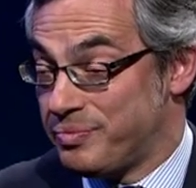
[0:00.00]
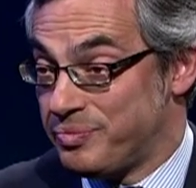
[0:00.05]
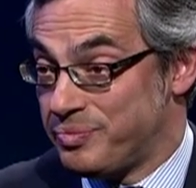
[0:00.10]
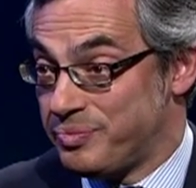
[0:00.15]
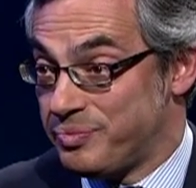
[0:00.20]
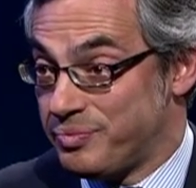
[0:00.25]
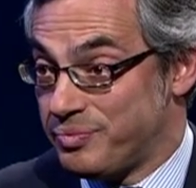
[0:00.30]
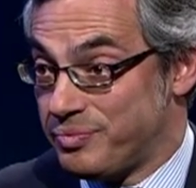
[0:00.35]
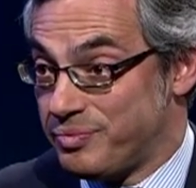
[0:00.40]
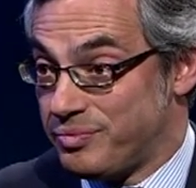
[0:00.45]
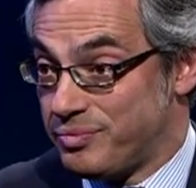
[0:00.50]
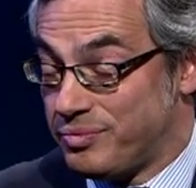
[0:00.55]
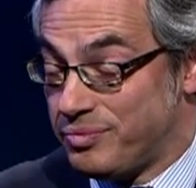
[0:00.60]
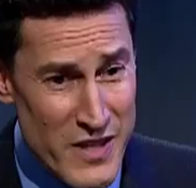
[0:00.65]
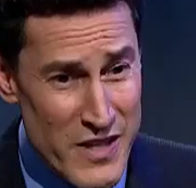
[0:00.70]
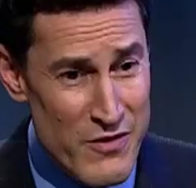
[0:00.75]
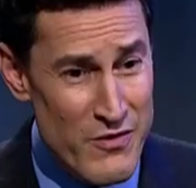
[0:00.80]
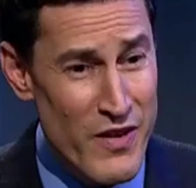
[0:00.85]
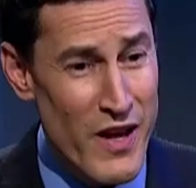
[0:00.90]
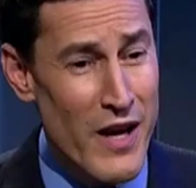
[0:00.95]
If you
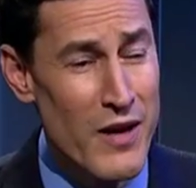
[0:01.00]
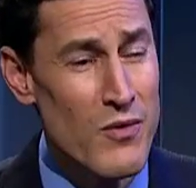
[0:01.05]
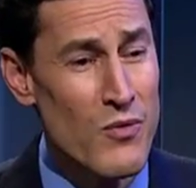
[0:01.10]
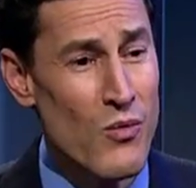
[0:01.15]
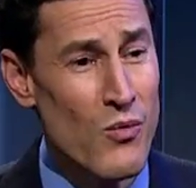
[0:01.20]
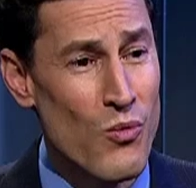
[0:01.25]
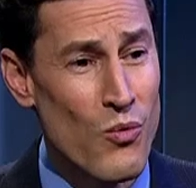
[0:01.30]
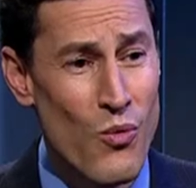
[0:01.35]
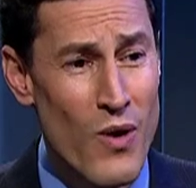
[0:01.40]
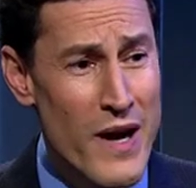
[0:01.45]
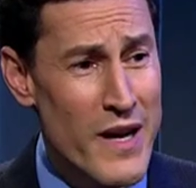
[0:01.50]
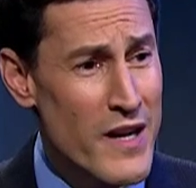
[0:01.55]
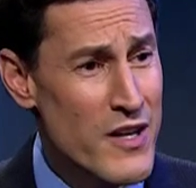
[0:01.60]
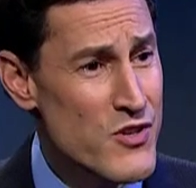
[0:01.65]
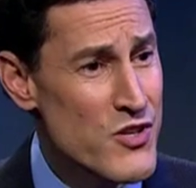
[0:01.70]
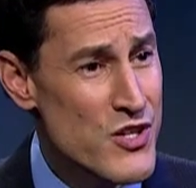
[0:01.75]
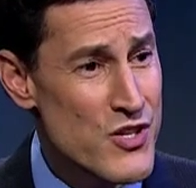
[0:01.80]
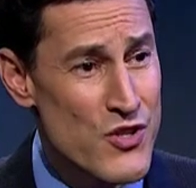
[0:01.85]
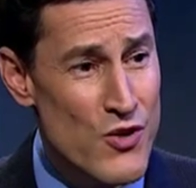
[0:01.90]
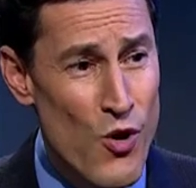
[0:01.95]
believe that, why
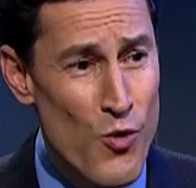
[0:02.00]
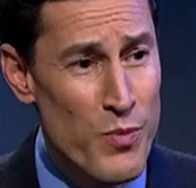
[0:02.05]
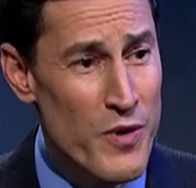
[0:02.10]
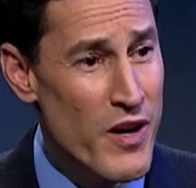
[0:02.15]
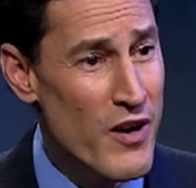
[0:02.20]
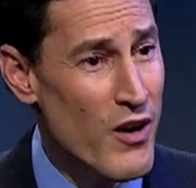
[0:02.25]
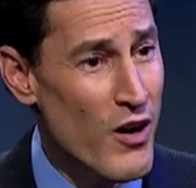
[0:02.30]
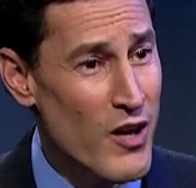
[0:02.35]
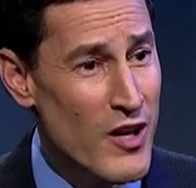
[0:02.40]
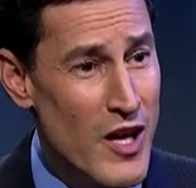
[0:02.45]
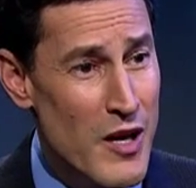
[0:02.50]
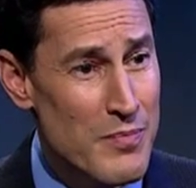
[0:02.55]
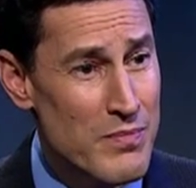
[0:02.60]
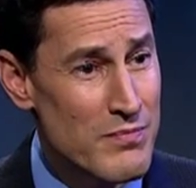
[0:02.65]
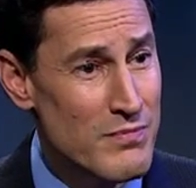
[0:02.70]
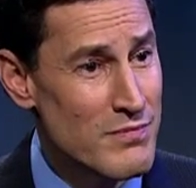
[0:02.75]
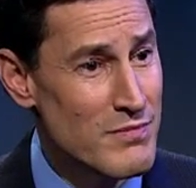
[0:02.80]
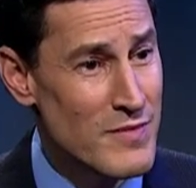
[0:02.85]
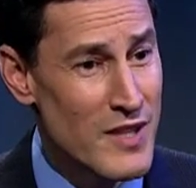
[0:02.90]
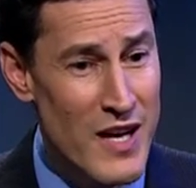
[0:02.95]
not just open it all up,
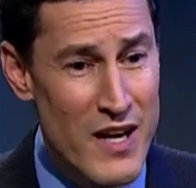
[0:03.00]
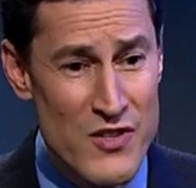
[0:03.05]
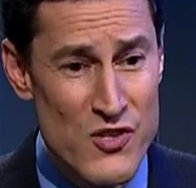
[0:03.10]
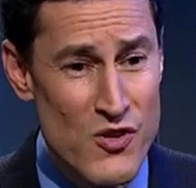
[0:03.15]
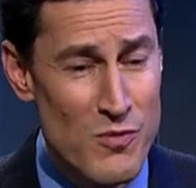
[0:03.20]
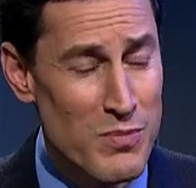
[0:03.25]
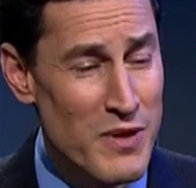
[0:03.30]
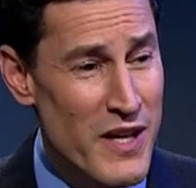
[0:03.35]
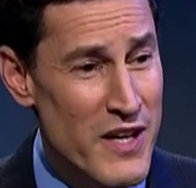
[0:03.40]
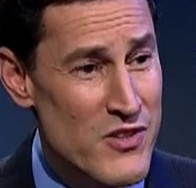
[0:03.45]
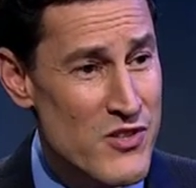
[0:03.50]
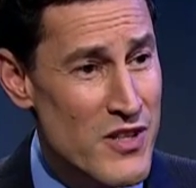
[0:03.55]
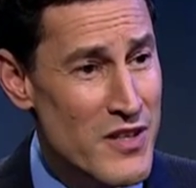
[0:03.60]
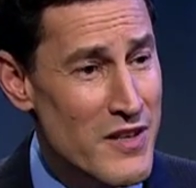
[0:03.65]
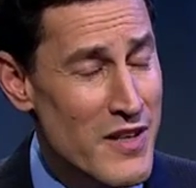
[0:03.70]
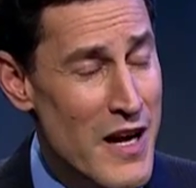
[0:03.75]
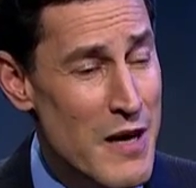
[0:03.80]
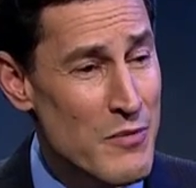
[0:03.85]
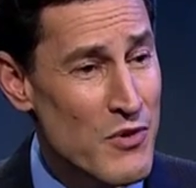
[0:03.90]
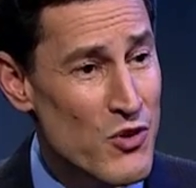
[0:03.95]
guns a-blazing,
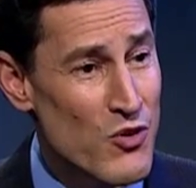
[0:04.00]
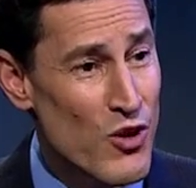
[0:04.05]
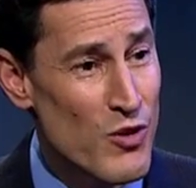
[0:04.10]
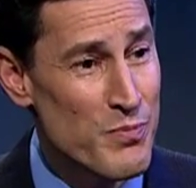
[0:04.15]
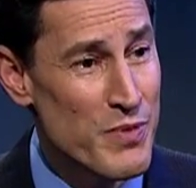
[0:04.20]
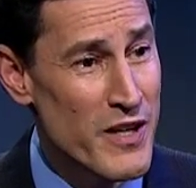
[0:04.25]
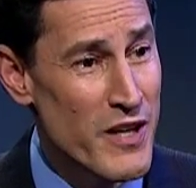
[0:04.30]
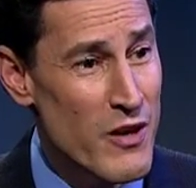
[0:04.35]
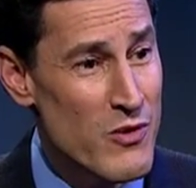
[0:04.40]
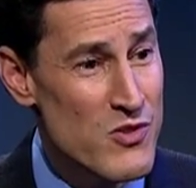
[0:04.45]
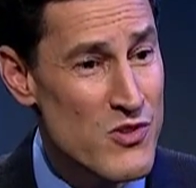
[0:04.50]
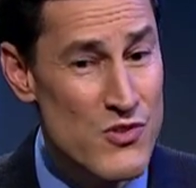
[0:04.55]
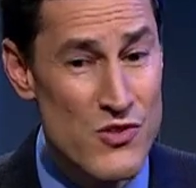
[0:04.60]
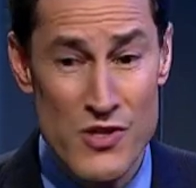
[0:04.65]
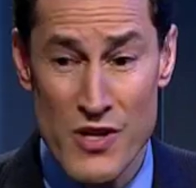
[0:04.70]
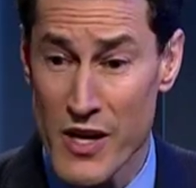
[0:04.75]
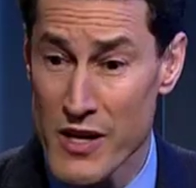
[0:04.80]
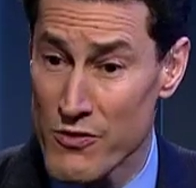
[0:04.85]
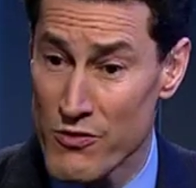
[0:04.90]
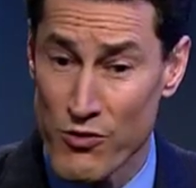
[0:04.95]
damn the torpedoes, and
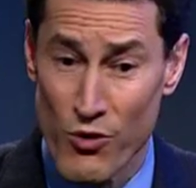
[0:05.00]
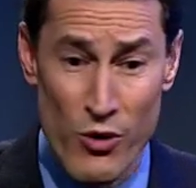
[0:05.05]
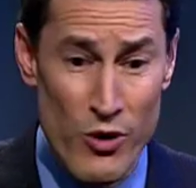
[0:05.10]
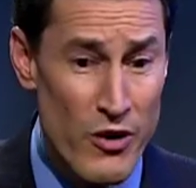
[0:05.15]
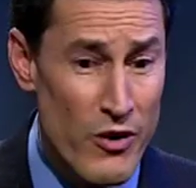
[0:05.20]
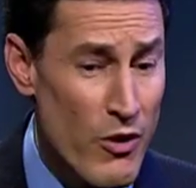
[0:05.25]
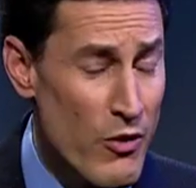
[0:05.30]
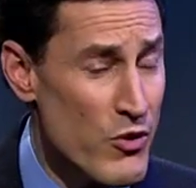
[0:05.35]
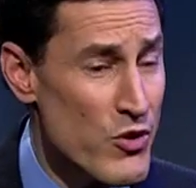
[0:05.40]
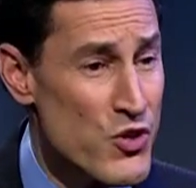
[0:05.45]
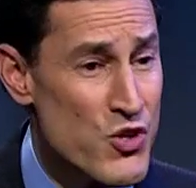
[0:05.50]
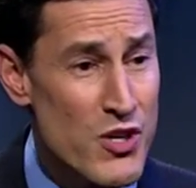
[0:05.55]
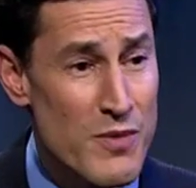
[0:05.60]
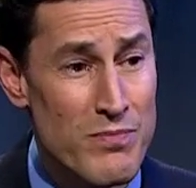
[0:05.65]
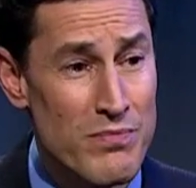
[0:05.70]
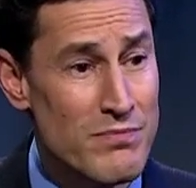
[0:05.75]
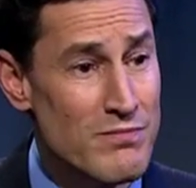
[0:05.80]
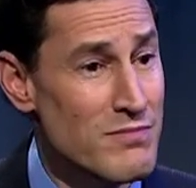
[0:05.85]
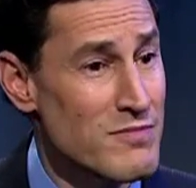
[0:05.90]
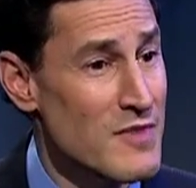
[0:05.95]
say foreign ownership?
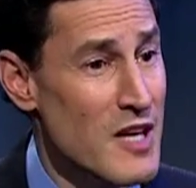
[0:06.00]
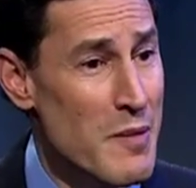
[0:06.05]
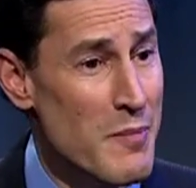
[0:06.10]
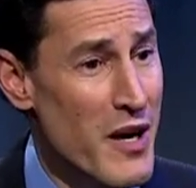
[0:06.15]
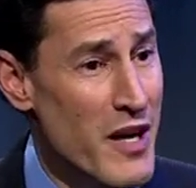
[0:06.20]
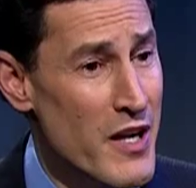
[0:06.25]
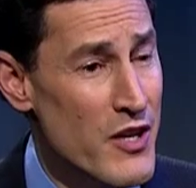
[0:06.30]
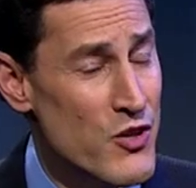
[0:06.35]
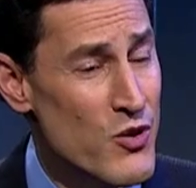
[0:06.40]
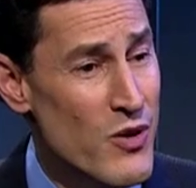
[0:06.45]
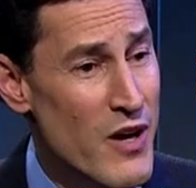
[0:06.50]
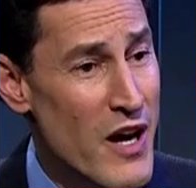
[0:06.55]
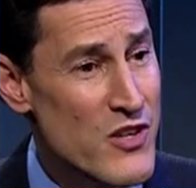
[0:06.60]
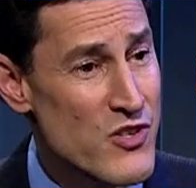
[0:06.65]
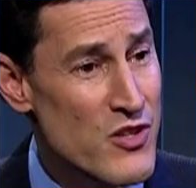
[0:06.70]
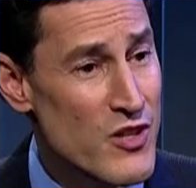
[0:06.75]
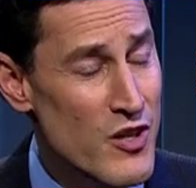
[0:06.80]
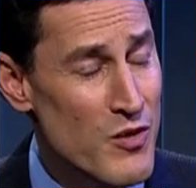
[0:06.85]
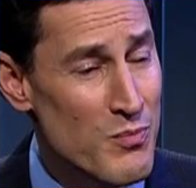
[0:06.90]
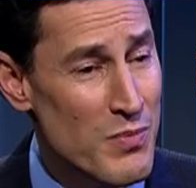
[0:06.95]
Come on in, you
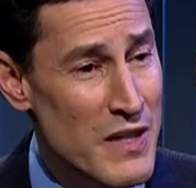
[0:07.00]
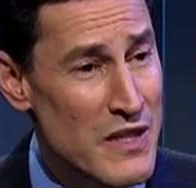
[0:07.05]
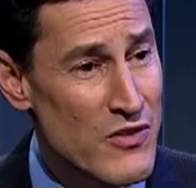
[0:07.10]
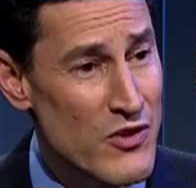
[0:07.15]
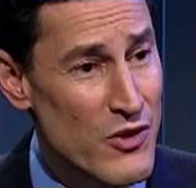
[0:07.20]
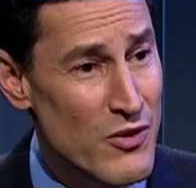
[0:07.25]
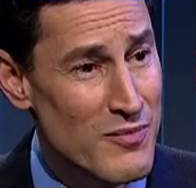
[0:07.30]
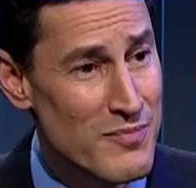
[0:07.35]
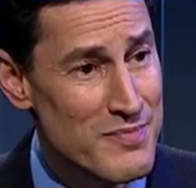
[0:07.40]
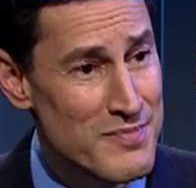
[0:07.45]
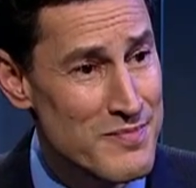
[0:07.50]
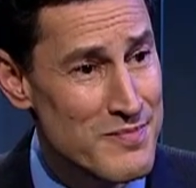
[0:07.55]
guys can compete too.